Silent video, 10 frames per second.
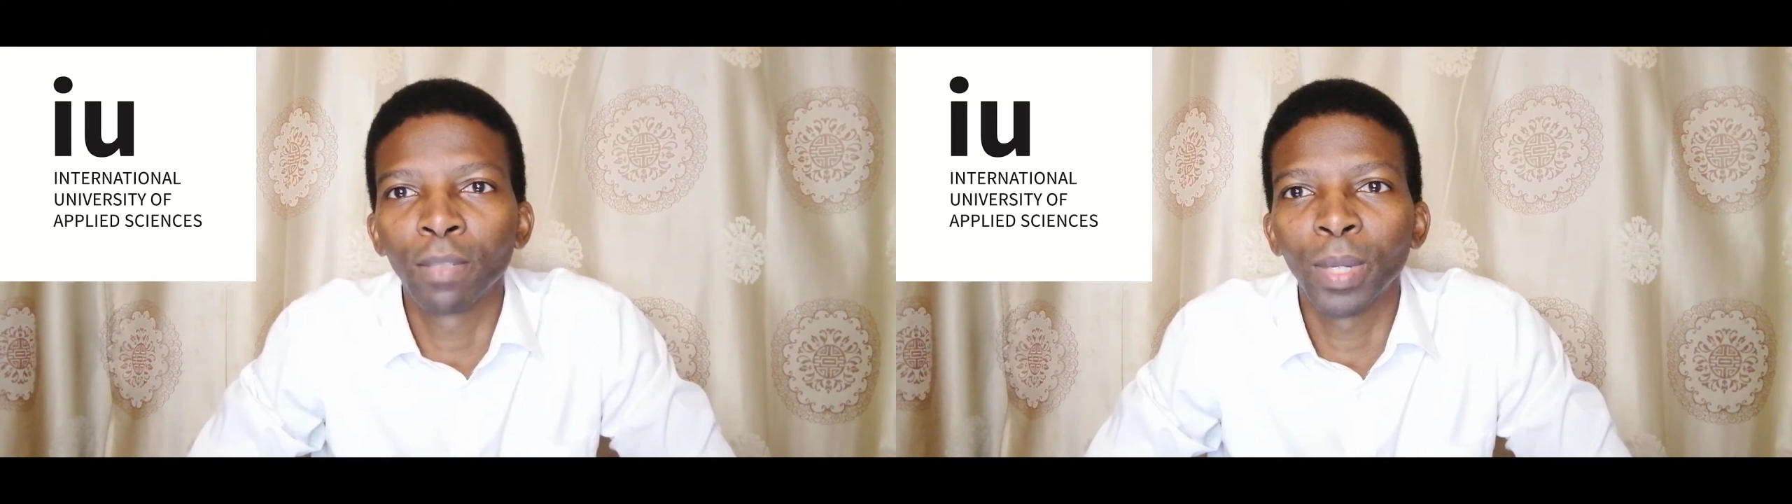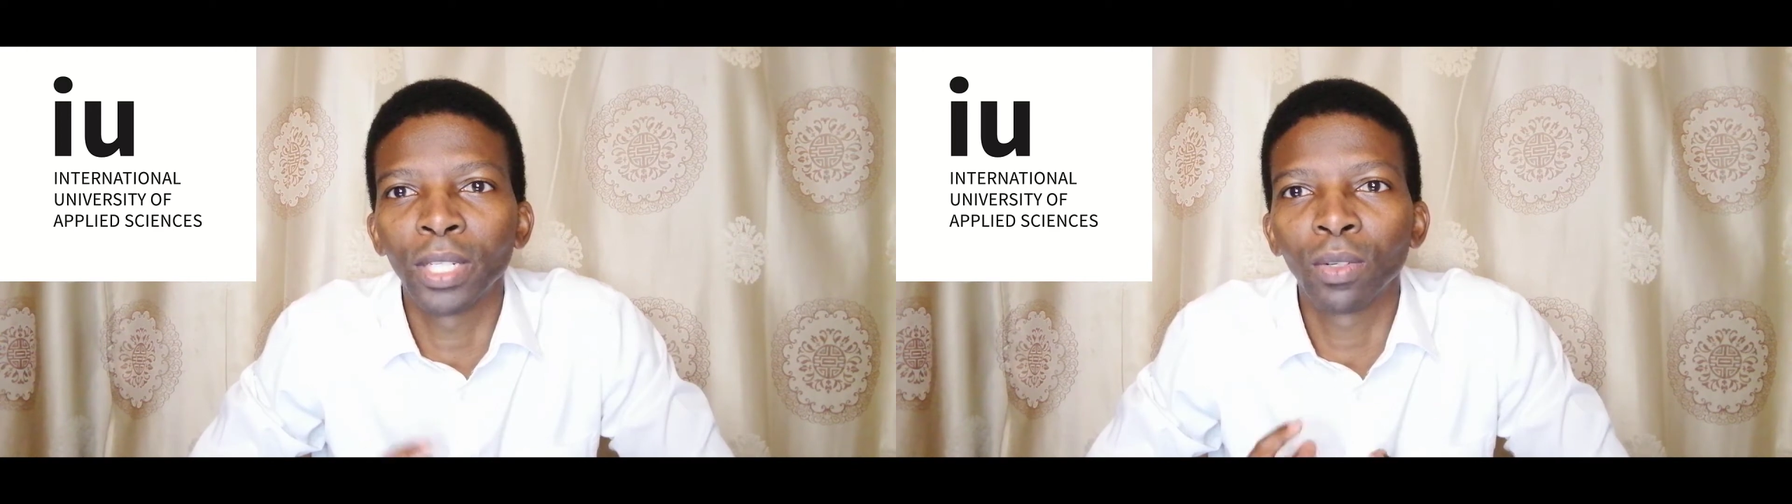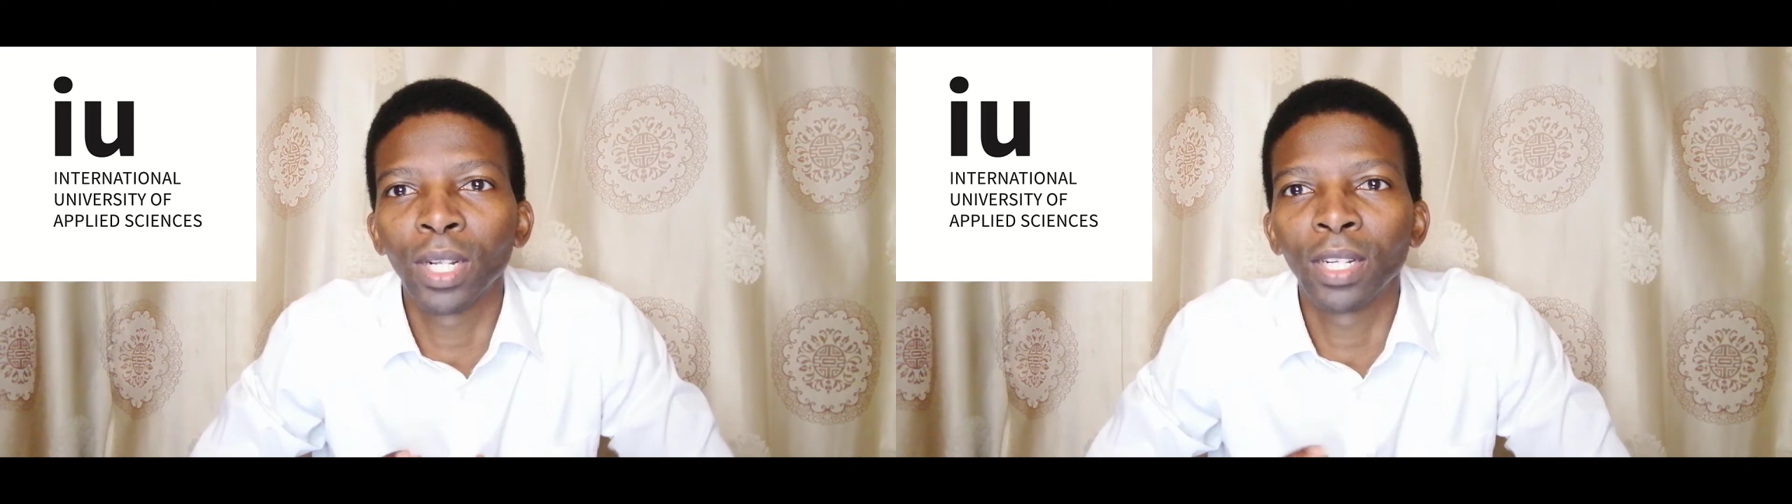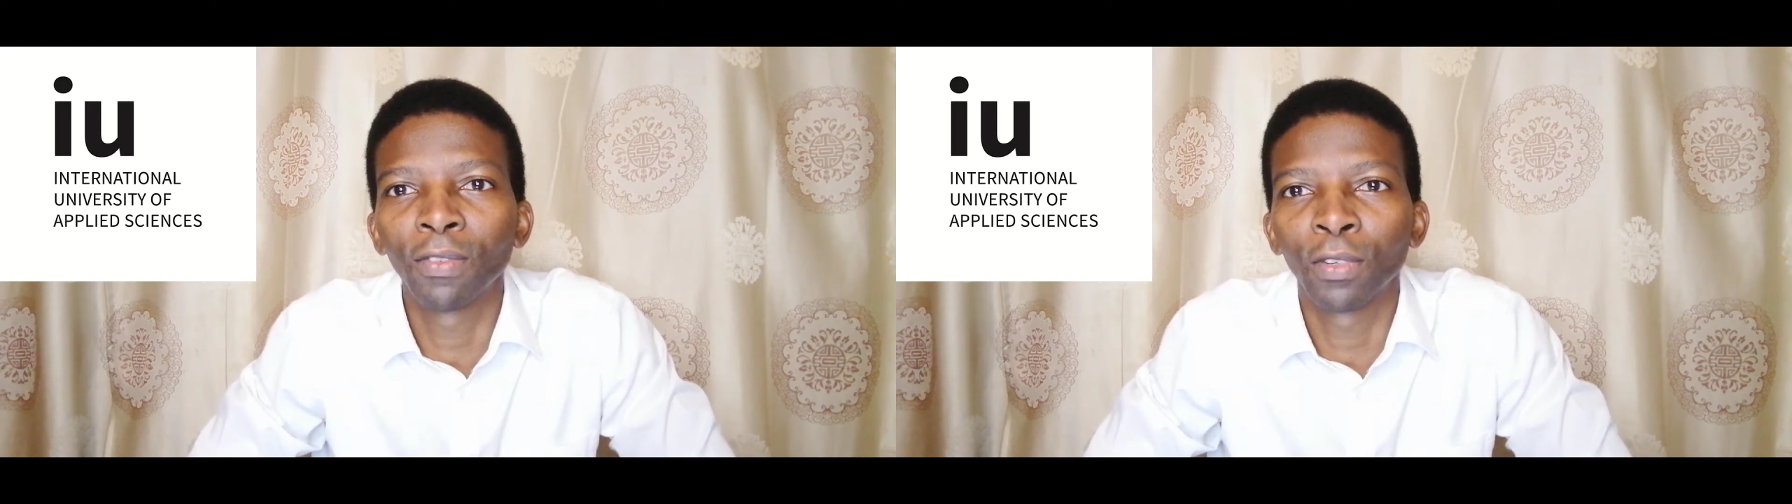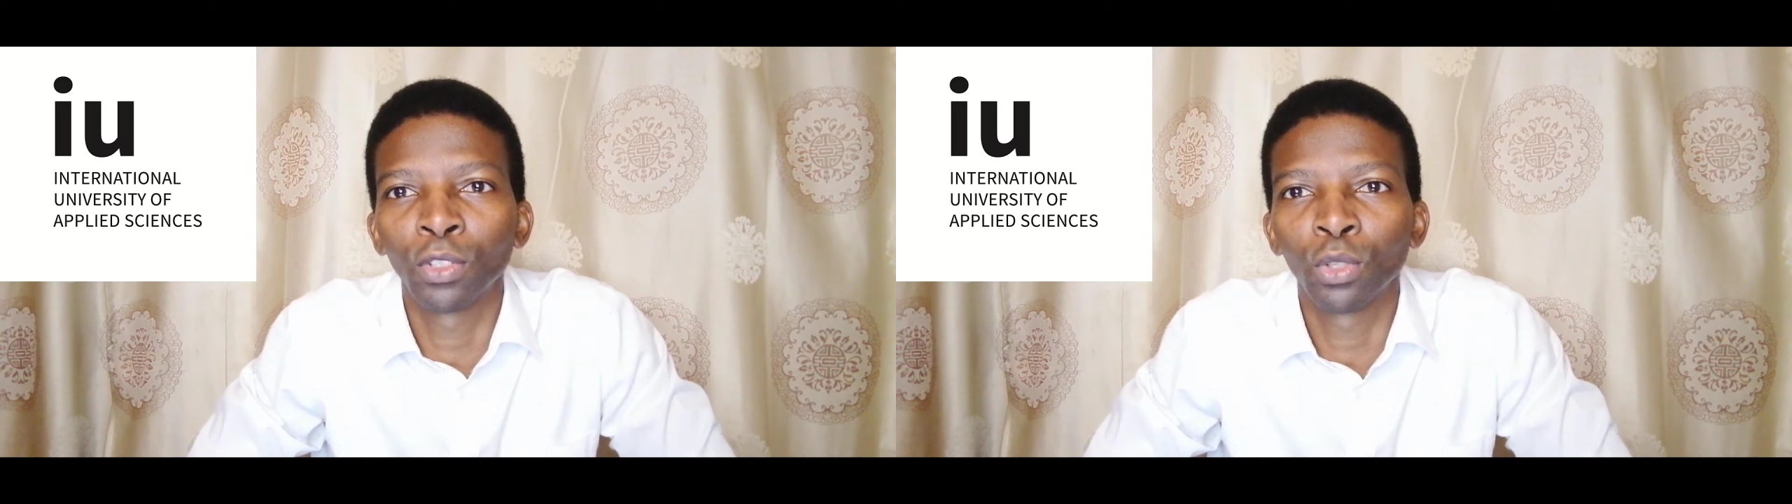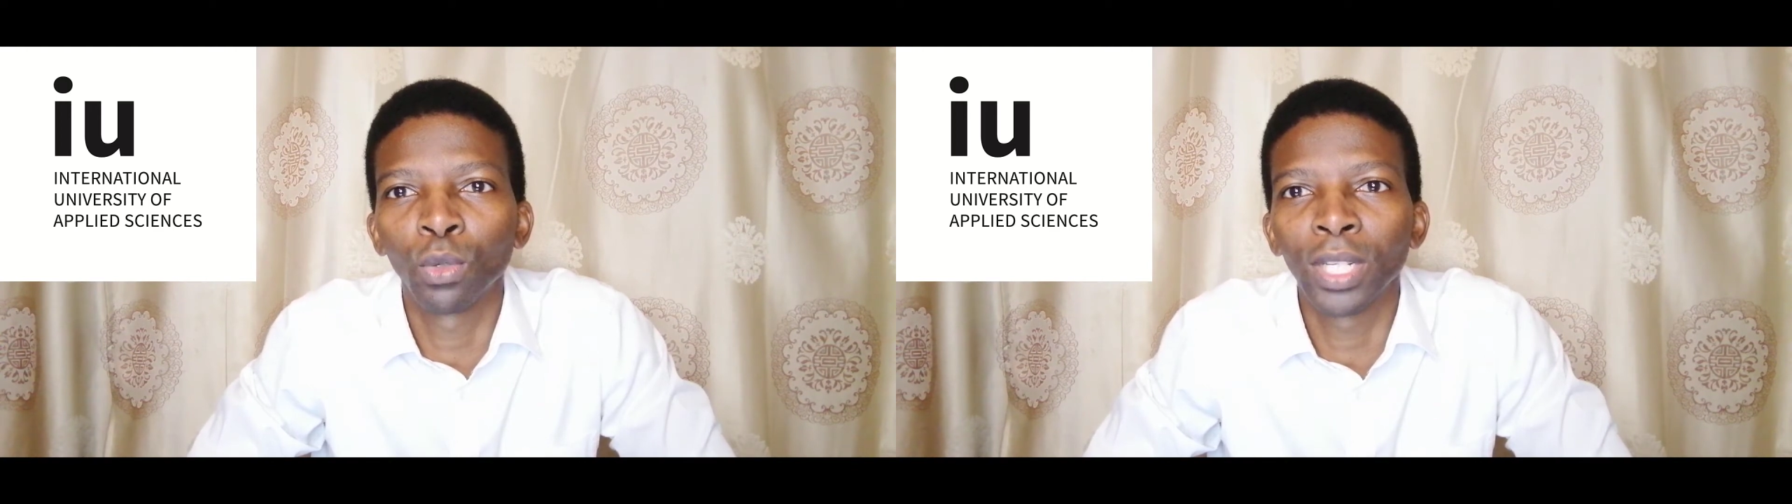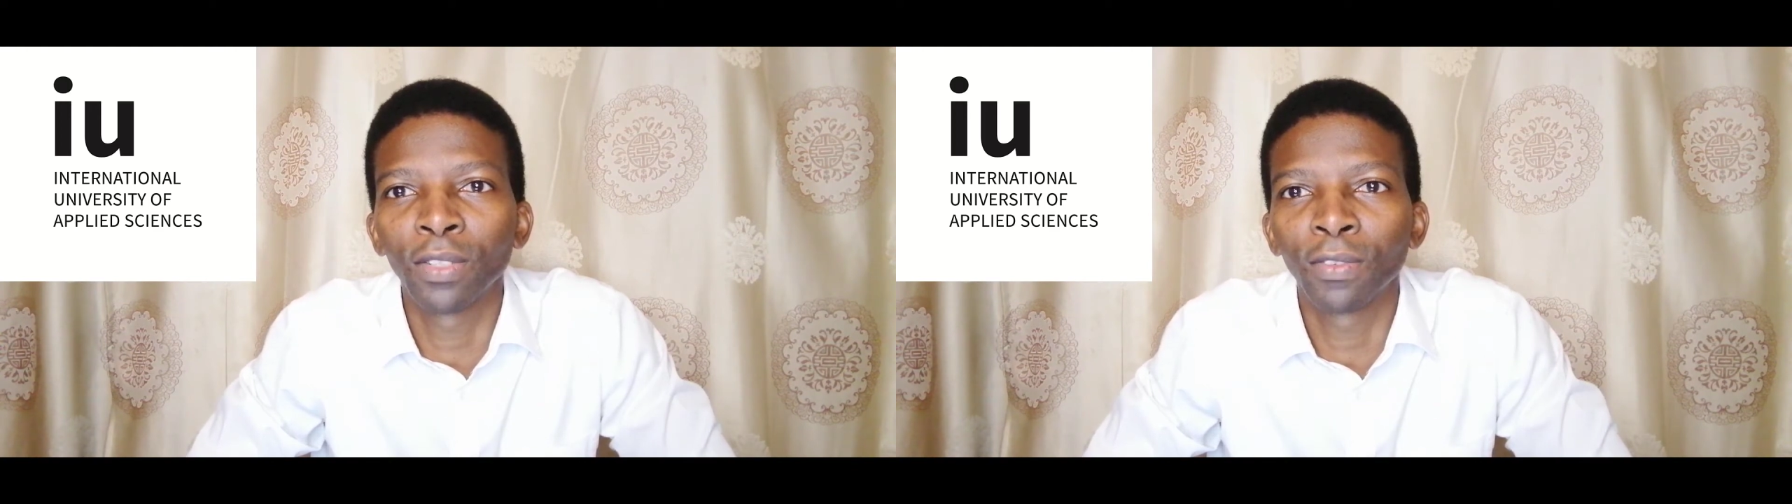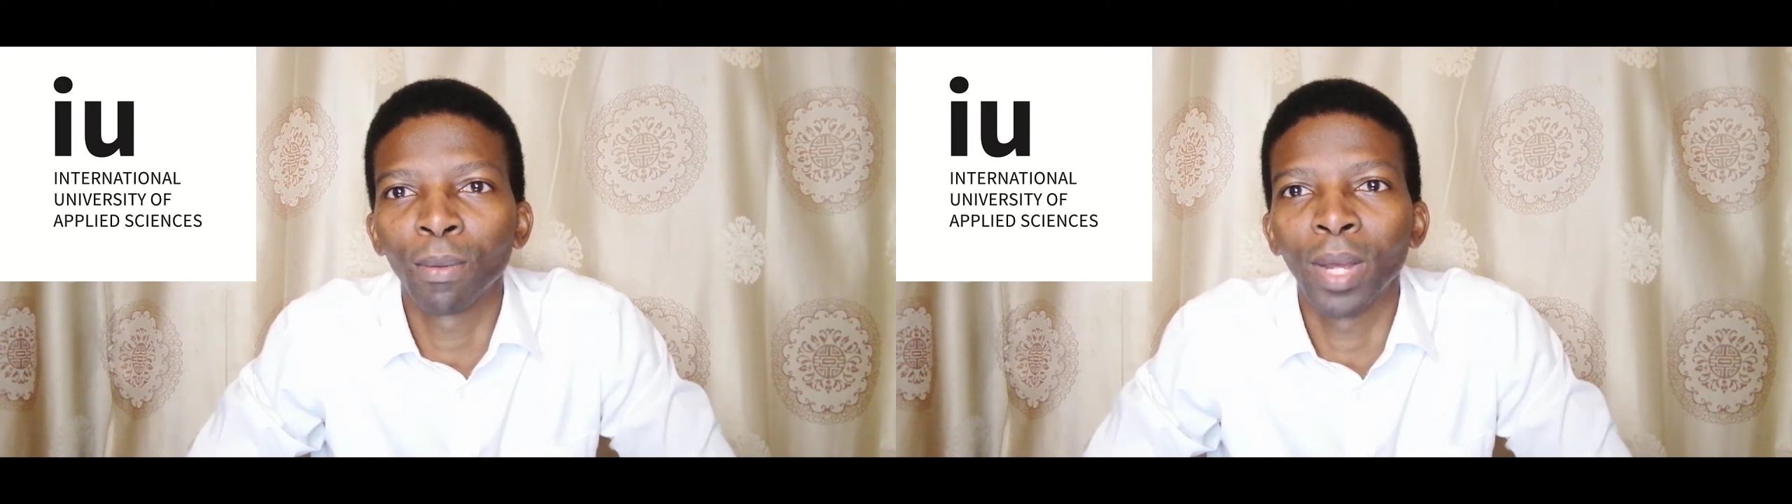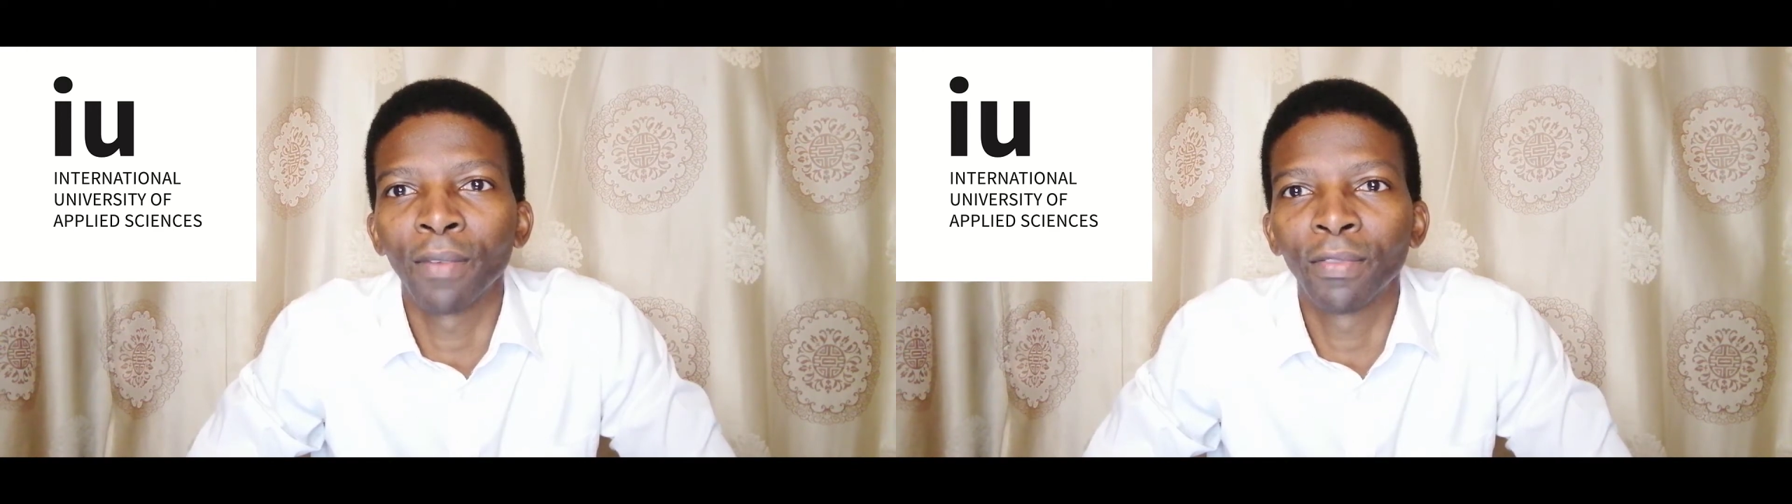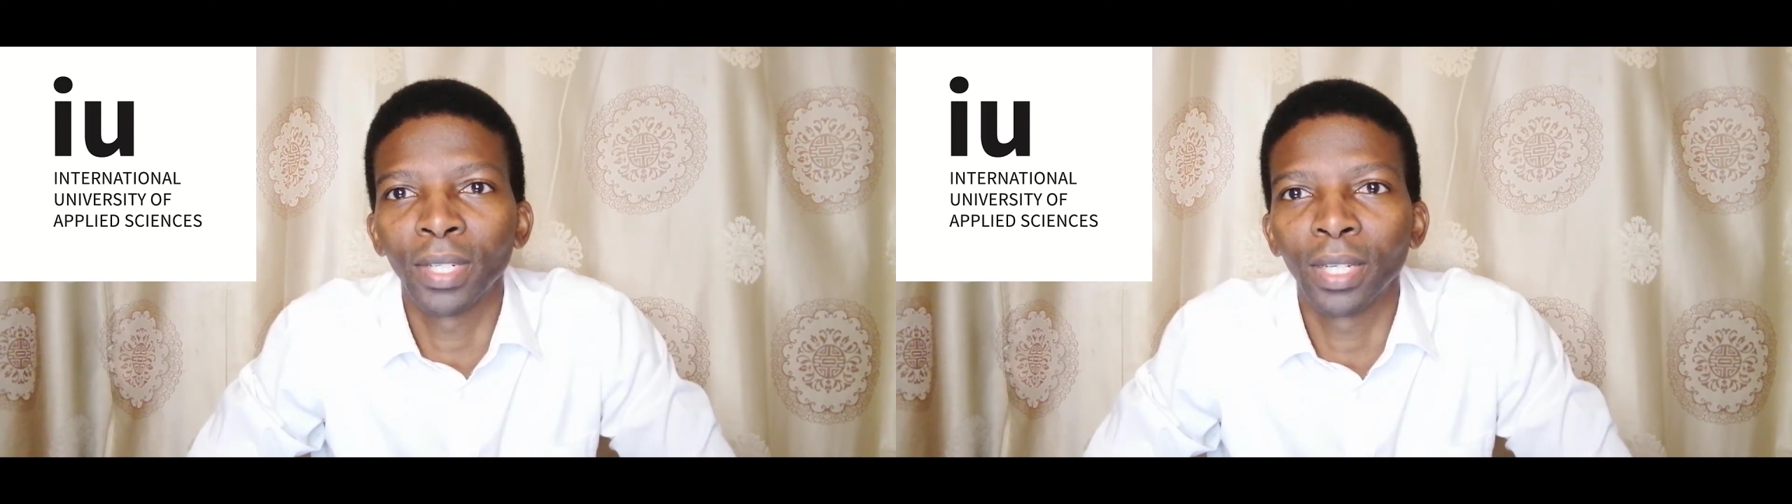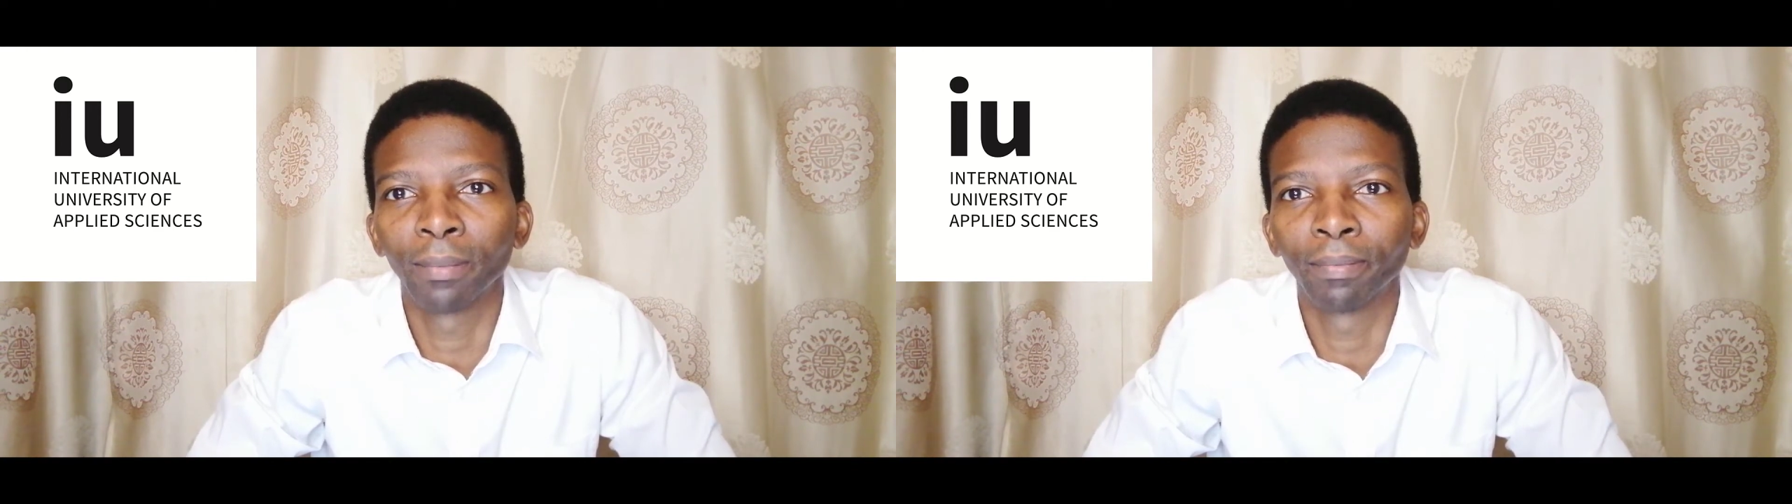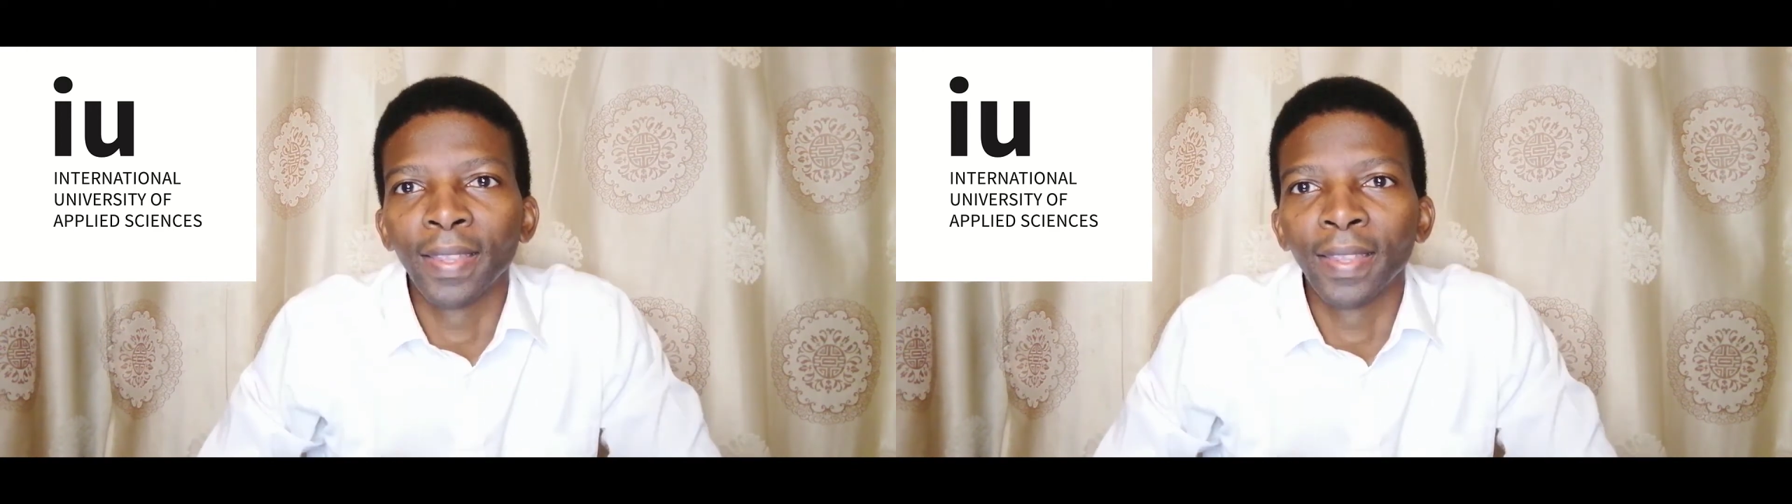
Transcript: particularly for students from Africa.